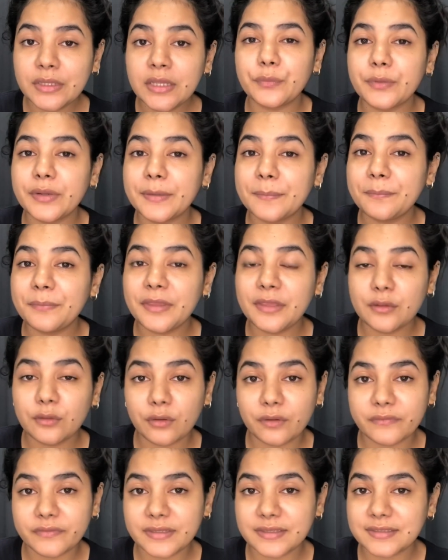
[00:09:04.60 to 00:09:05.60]
You want to peel
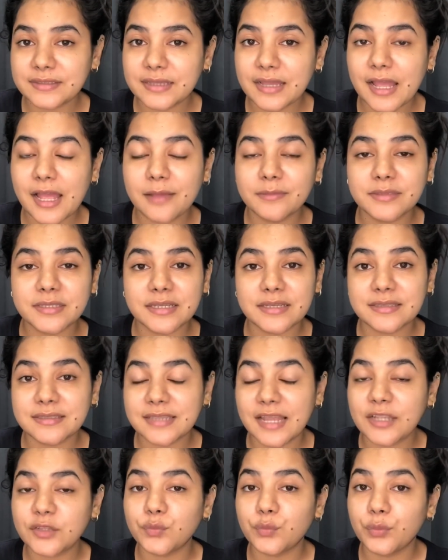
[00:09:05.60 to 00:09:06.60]
off the scabs, because
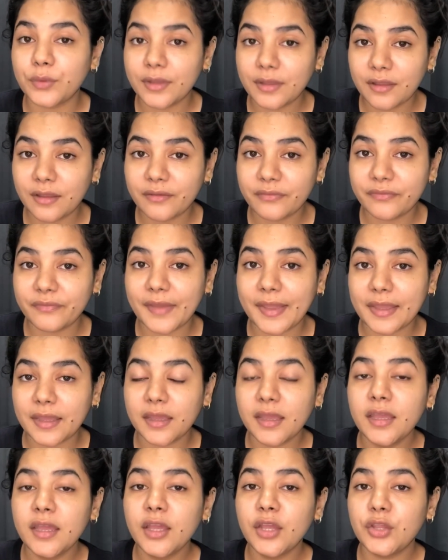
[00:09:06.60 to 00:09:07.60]
that will affect
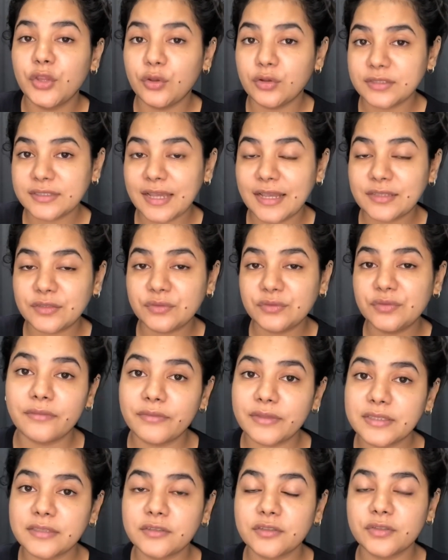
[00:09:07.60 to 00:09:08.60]
your tattoo. Leave
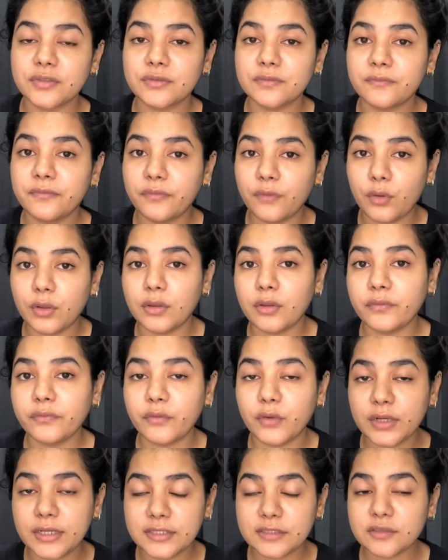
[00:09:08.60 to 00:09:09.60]
it to fall off
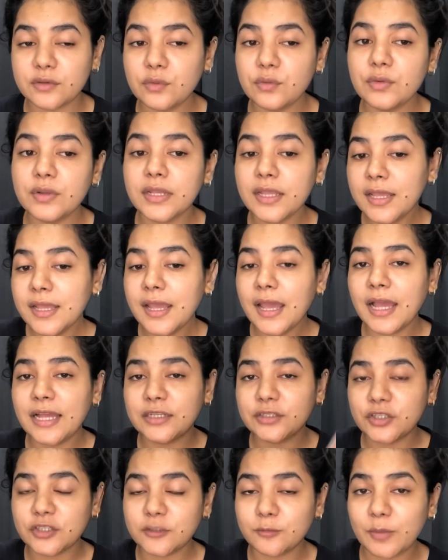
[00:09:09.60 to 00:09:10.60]
on its own,
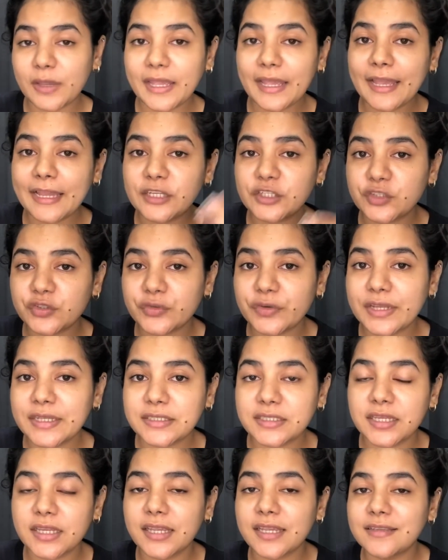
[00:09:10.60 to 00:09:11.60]
and just by
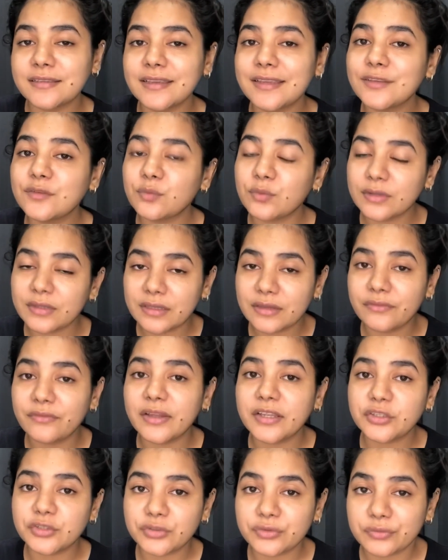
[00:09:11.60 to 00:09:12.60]
hydrating it, it will
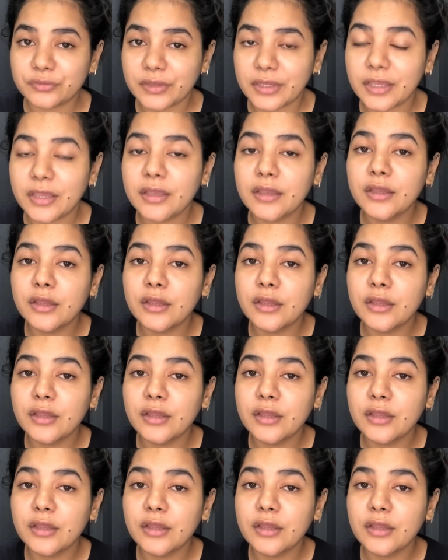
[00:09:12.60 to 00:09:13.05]
eventually